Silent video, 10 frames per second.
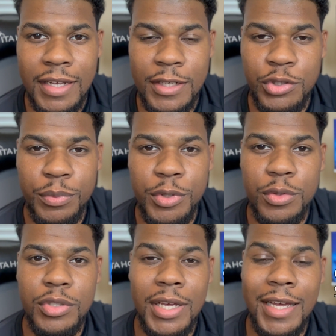
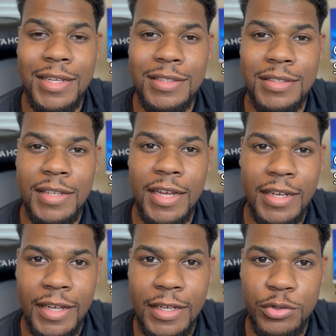attributes and
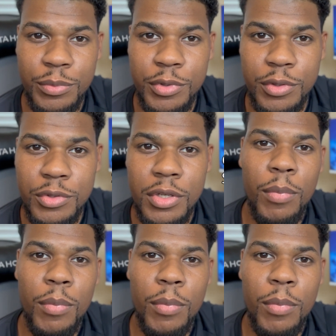static attributes.